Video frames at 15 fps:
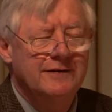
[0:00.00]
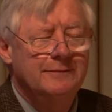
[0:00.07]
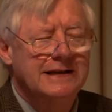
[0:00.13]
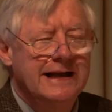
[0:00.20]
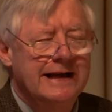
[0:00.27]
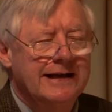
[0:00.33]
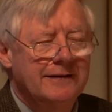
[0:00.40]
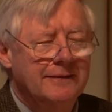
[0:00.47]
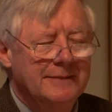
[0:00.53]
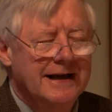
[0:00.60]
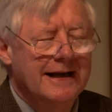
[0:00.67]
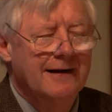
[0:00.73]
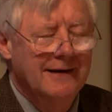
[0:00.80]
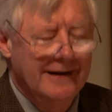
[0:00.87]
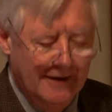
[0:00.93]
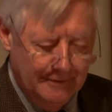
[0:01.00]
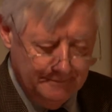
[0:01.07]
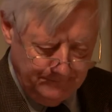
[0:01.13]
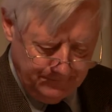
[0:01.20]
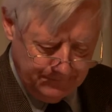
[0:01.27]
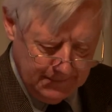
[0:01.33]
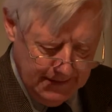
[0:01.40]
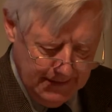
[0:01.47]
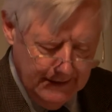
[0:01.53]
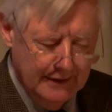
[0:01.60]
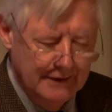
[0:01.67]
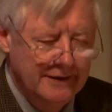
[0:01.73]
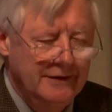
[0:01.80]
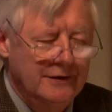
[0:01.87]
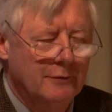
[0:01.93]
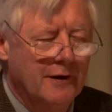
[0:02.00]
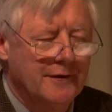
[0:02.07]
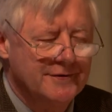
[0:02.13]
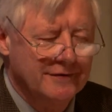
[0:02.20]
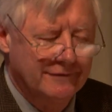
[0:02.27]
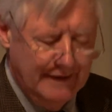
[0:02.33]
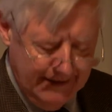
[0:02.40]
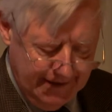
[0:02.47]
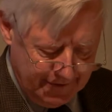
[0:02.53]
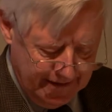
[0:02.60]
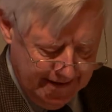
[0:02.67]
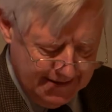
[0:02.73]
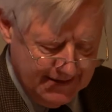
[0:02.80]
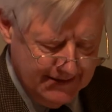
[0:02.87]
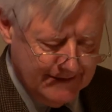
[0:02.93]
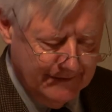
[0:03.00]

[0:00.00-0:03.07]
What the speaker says: a millennium earlier, you also find traces